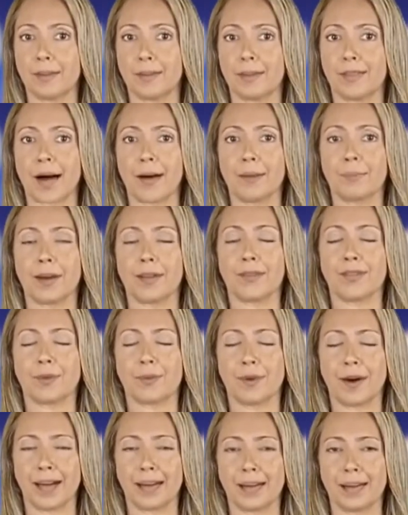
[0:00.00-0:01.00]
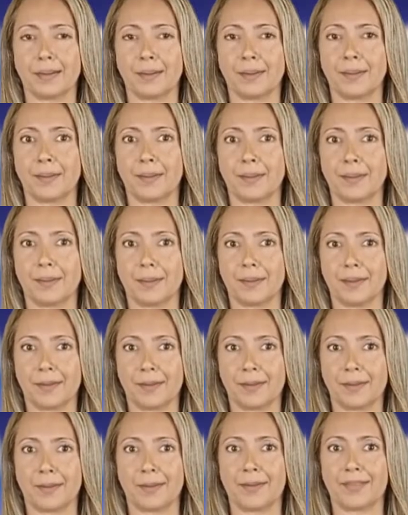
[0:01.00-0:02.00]
Number 3.
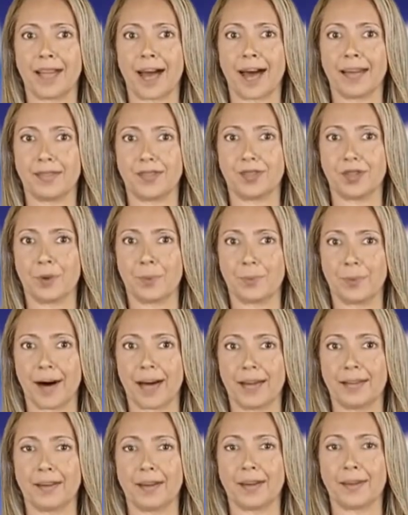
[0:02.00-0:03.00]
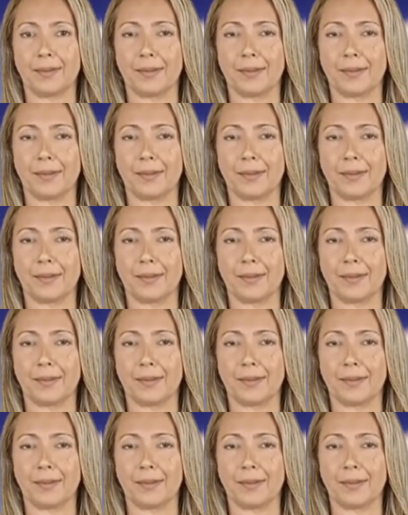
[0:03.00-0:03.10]
Taste your breath.